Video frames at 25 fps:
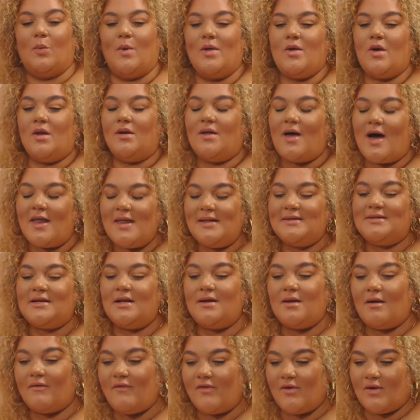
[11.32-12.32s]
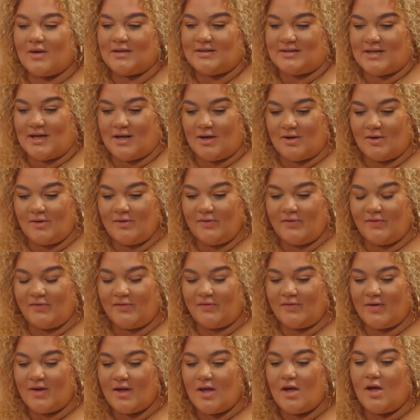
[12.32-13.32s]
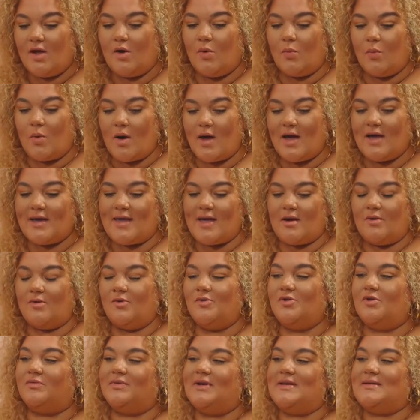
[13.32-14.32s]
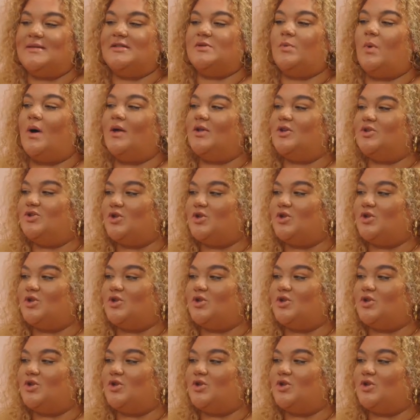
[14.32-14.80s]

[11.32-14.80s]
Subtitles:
When you're learning to love yourself, work out all the reasons why